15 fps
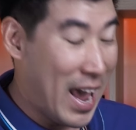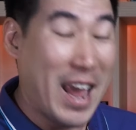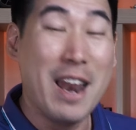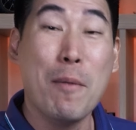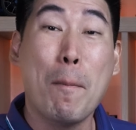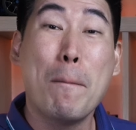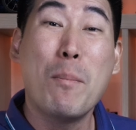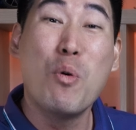
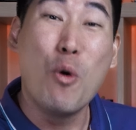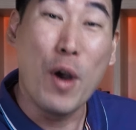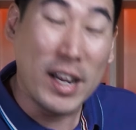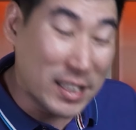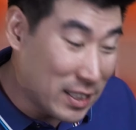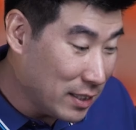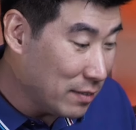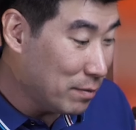
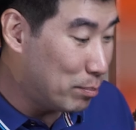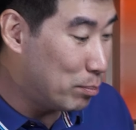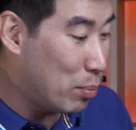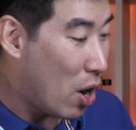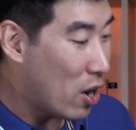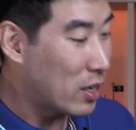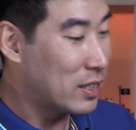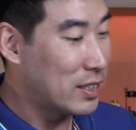Impressive
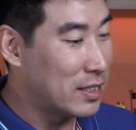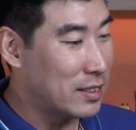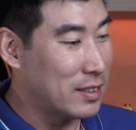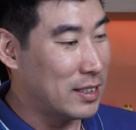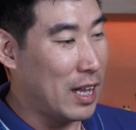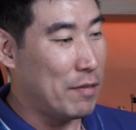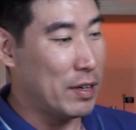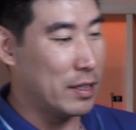box,
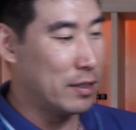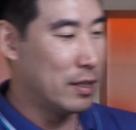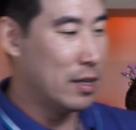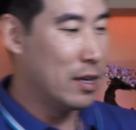love it.